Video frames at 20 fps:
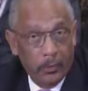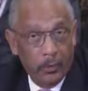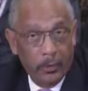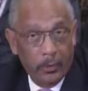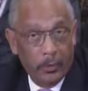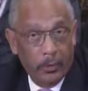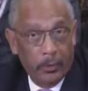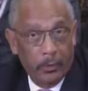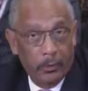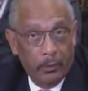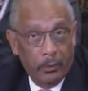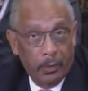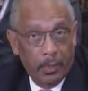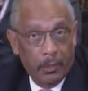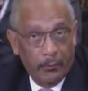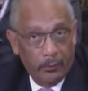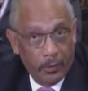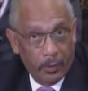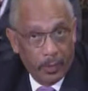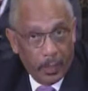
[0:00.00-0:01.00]
to learn
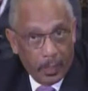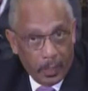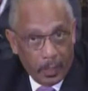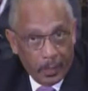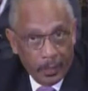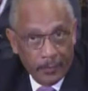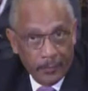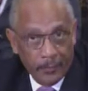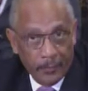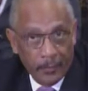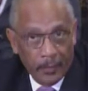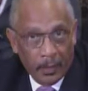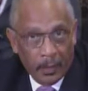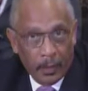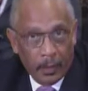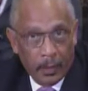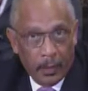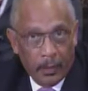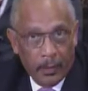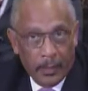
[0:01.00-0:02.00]
every day.
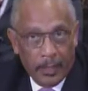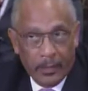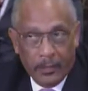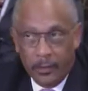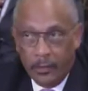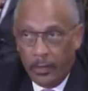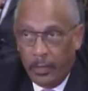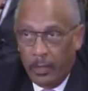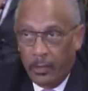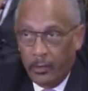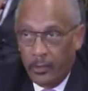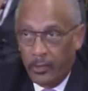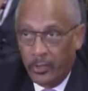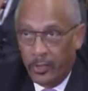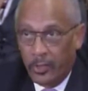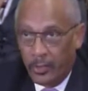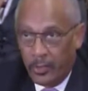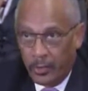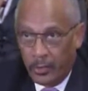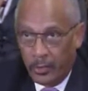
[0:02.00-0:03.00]
That's our
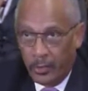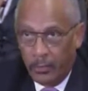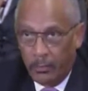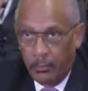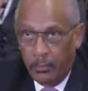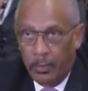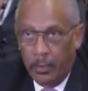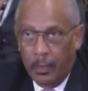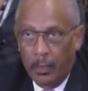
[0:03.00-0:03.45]
system.